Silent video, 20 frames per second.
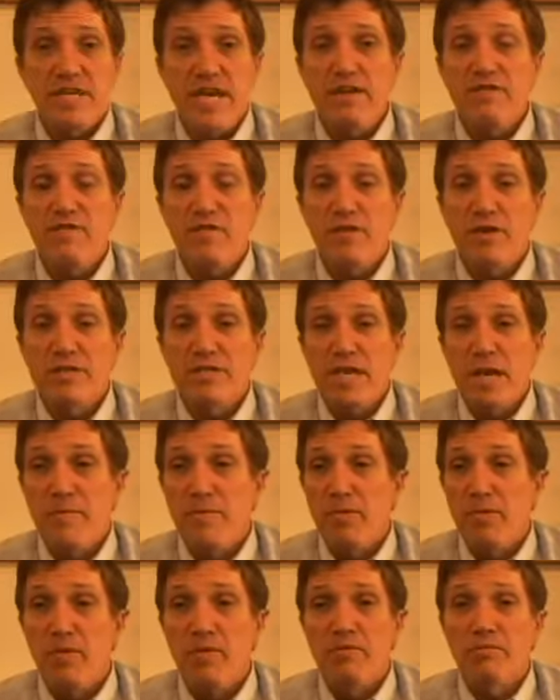Take, for
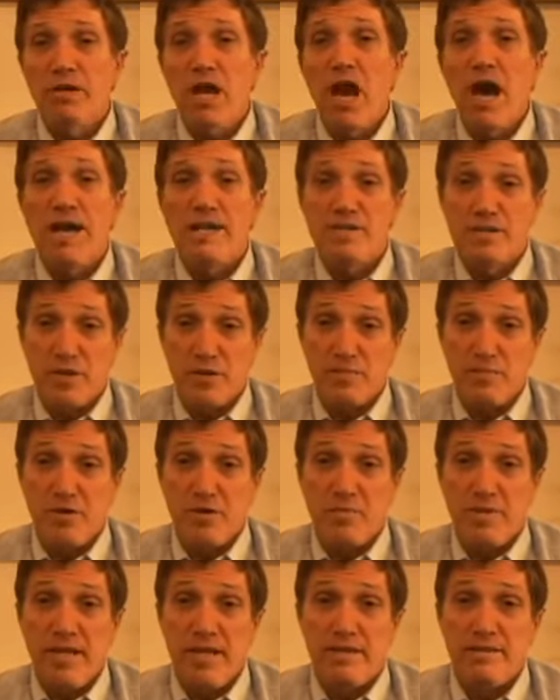example, Kaiser
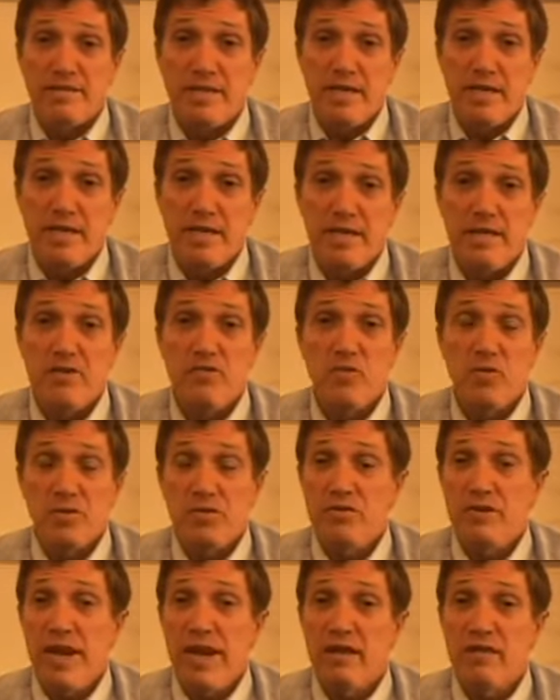Permanente in
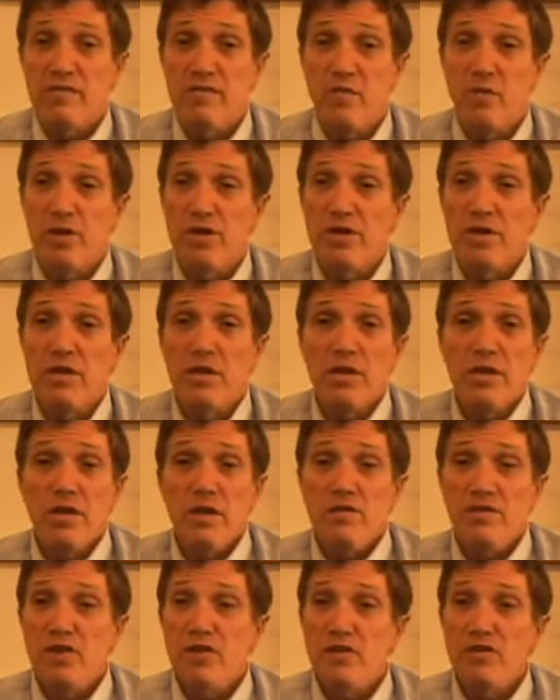Northern California.
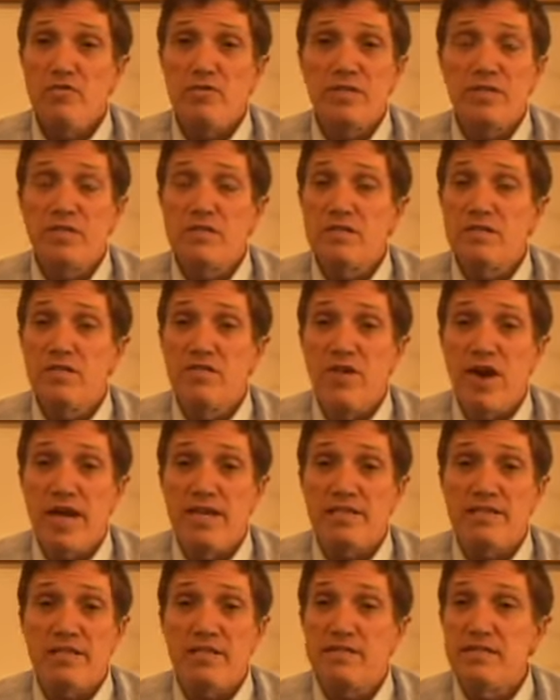They're using this
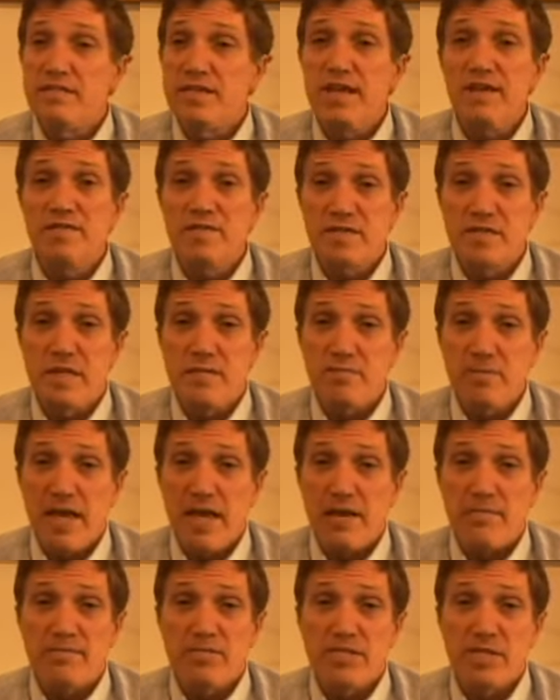device instead of sleep
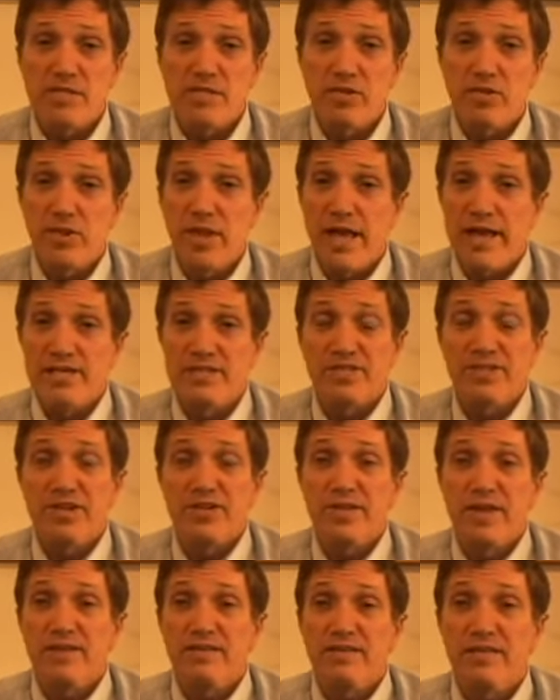labs. So last
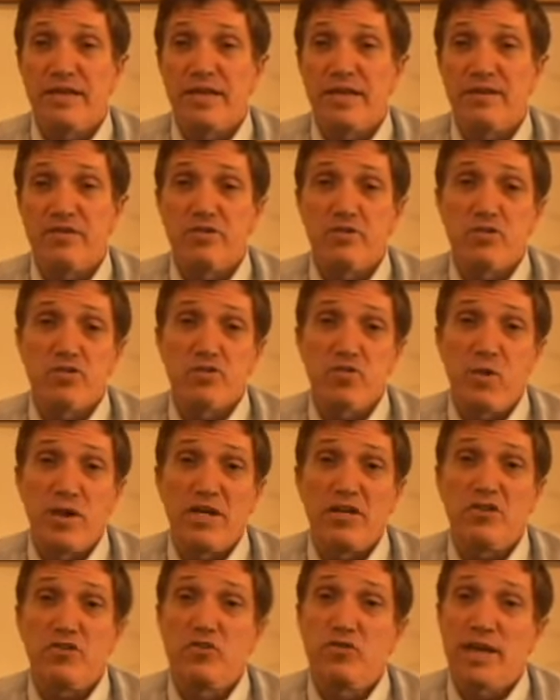year they did
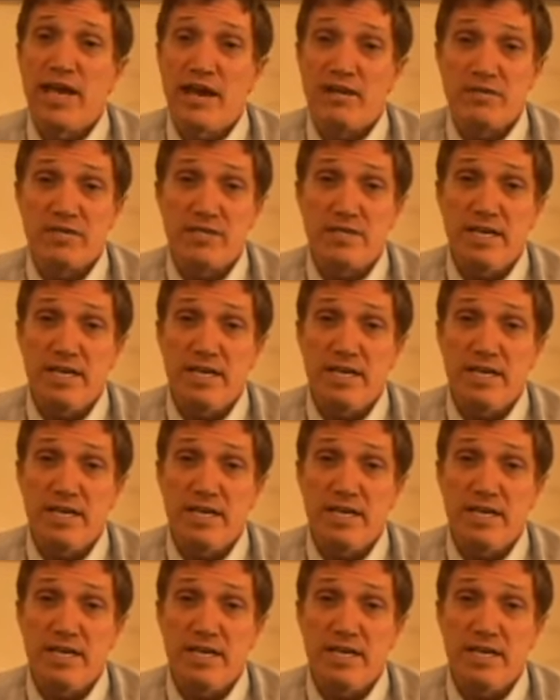22,000